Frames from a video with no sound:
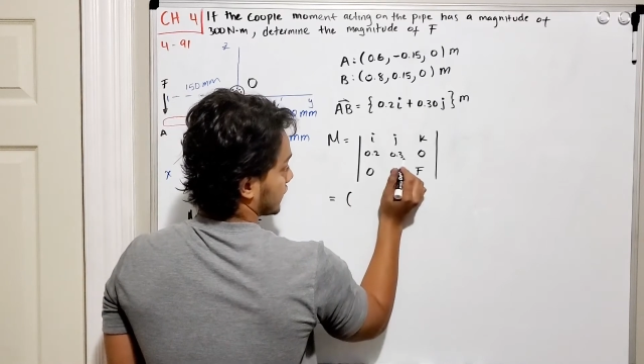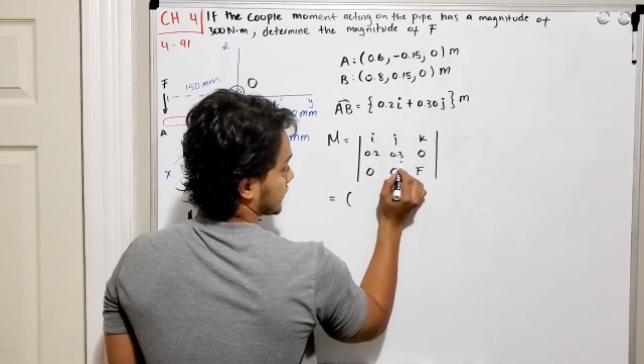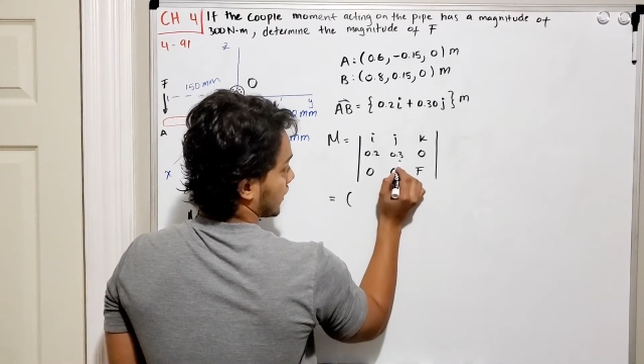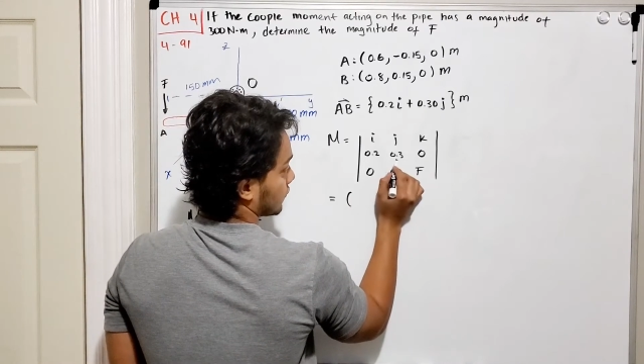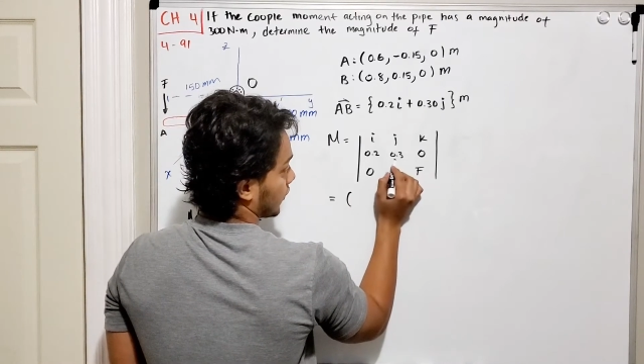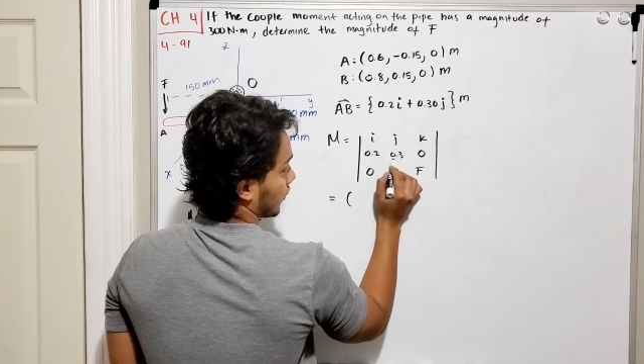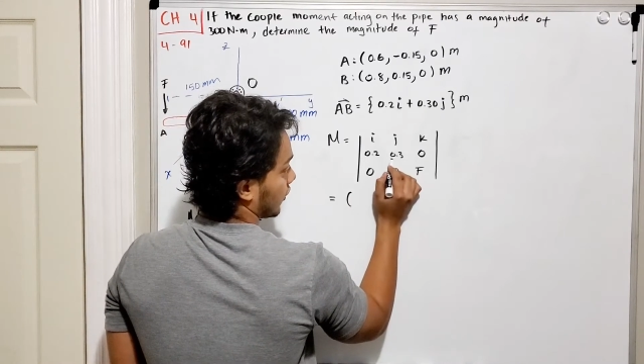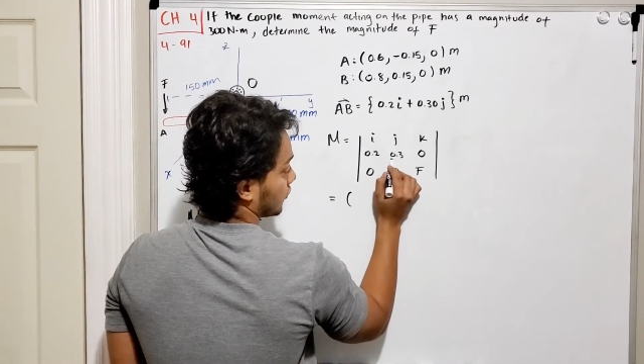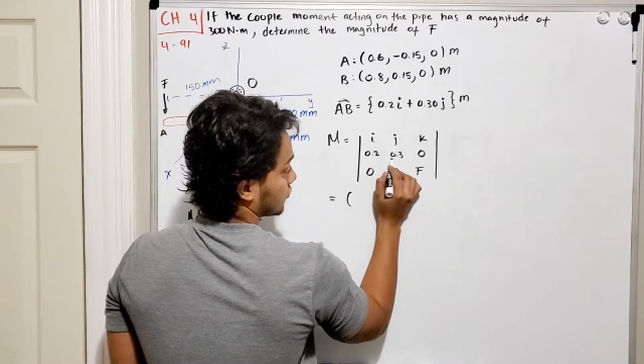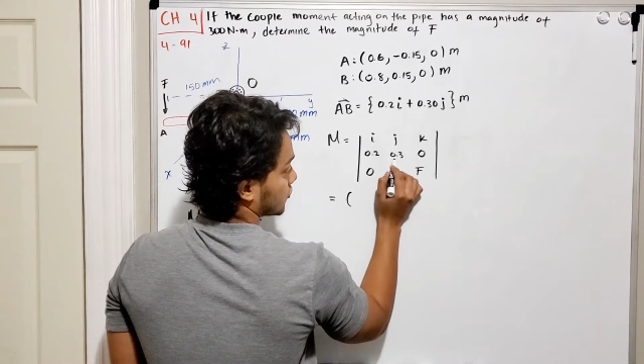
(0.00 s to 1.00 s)
in this case,
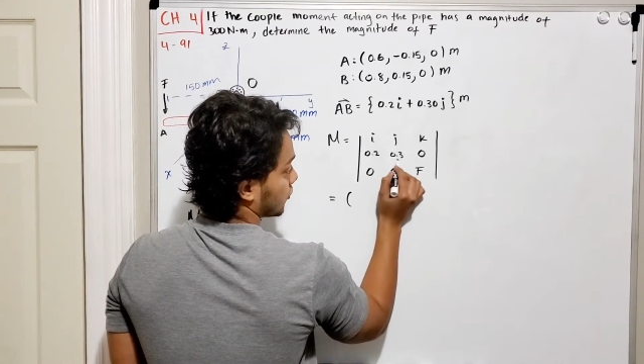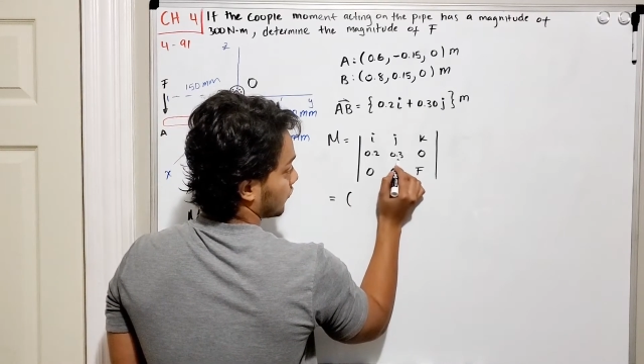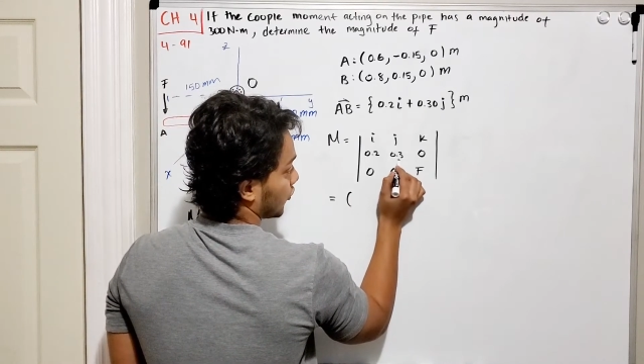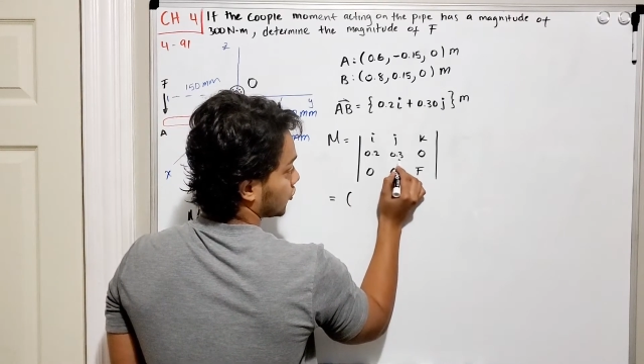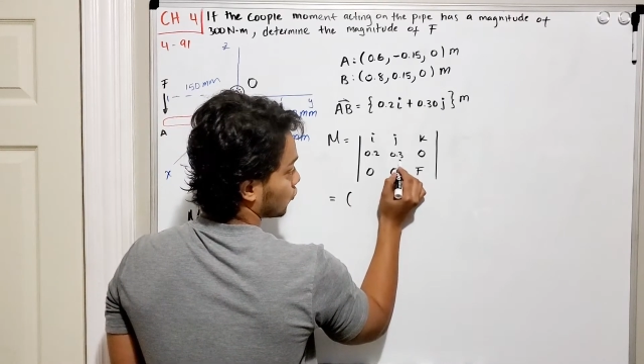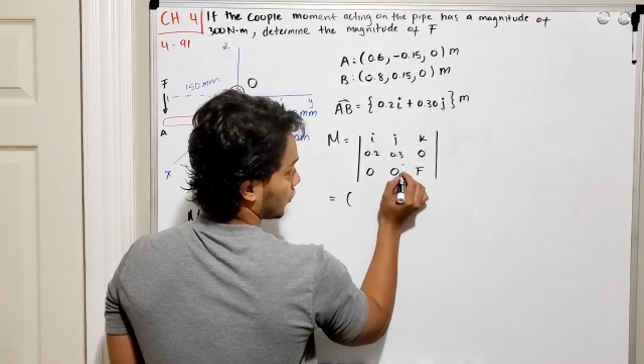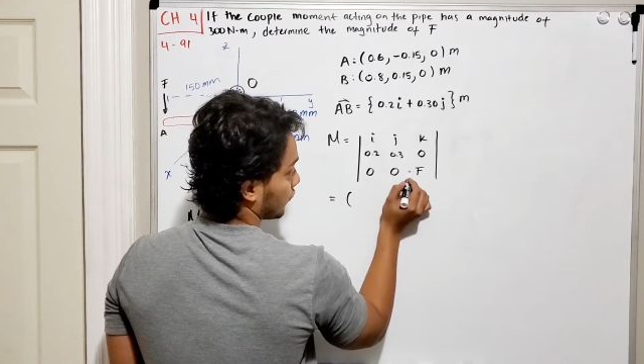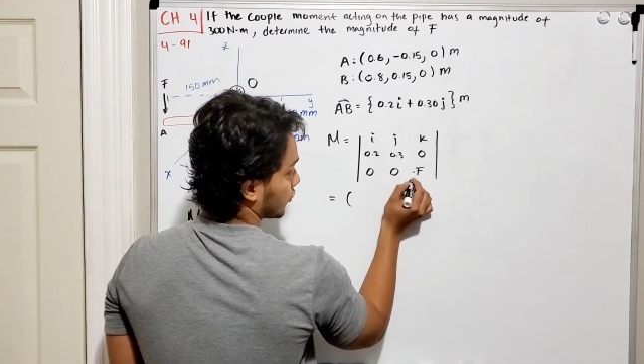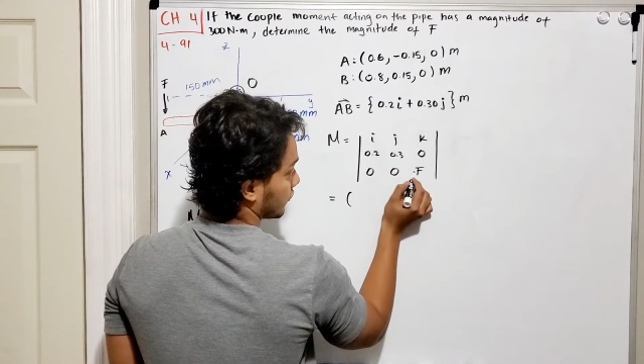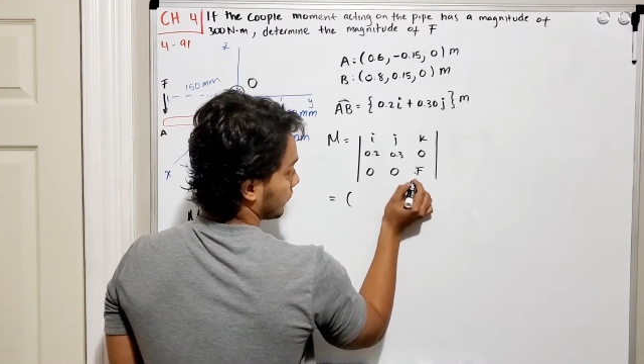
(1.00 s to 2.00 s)
we're going to do
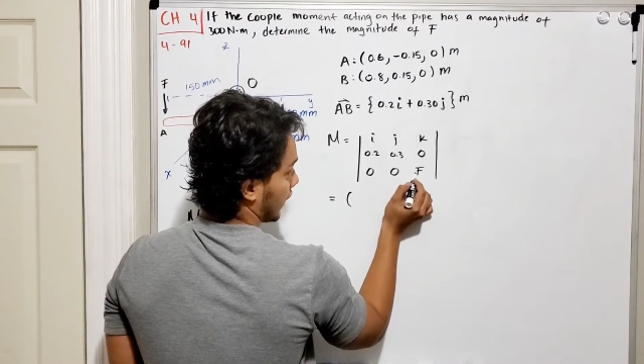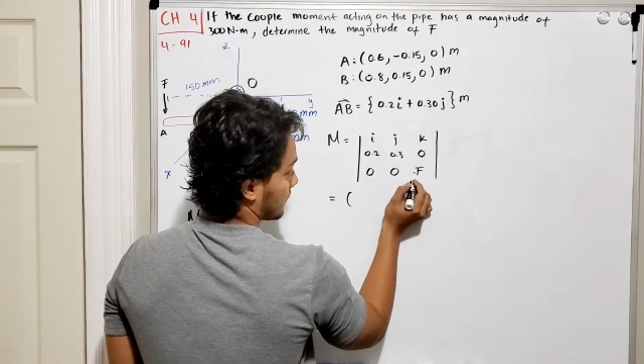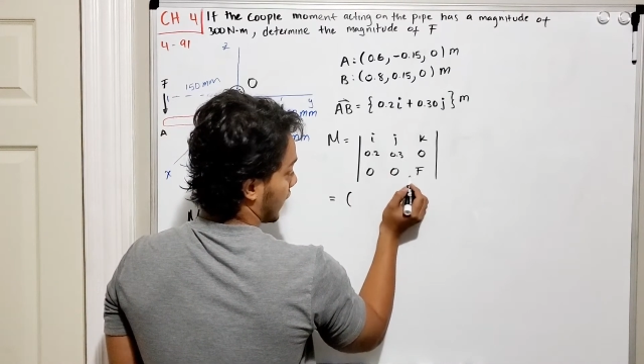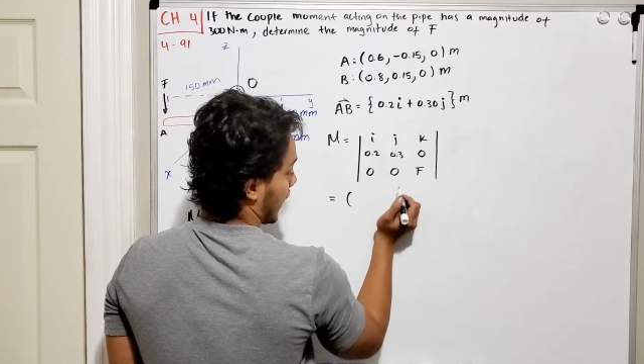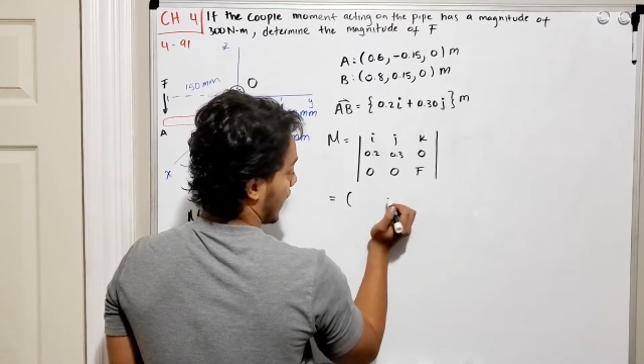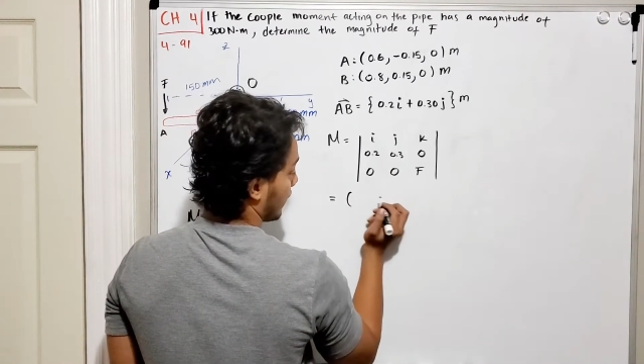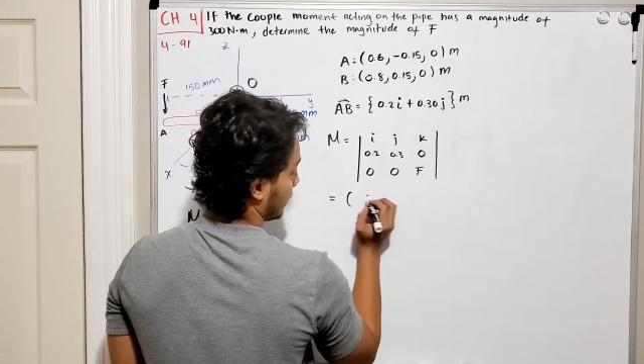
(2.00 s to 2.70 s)
0.3 multiplied by